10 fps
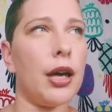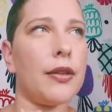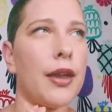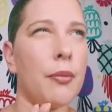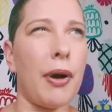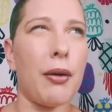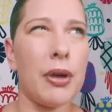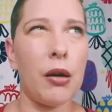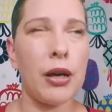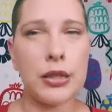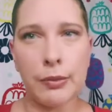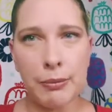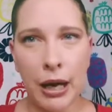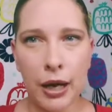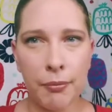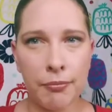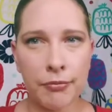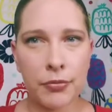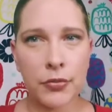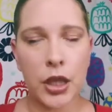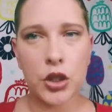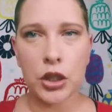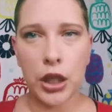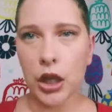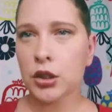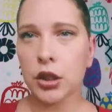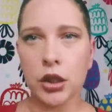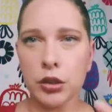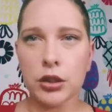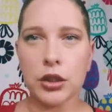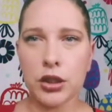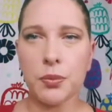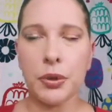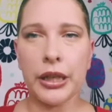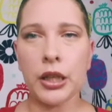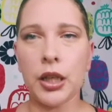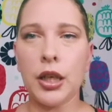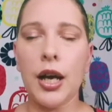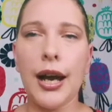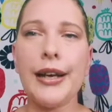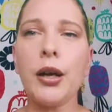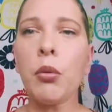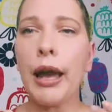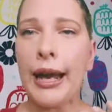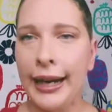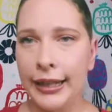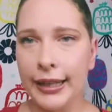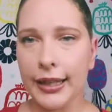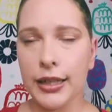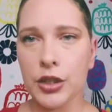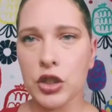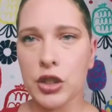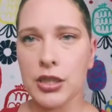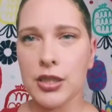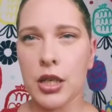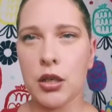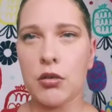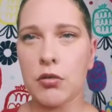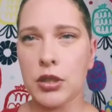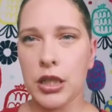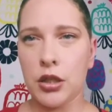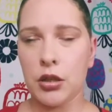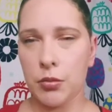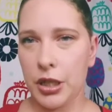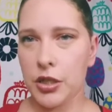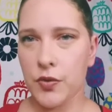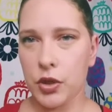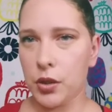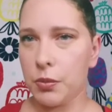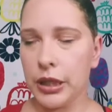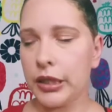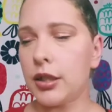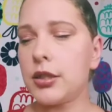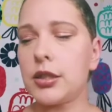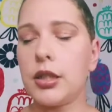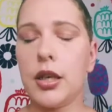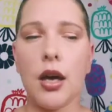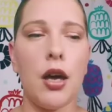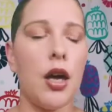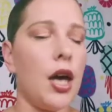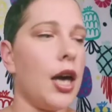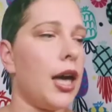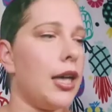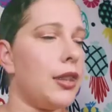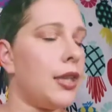that might be going to my mom because she actually uses lip liner. I don't hate it. It's just I don't tend to reach for lip liners. And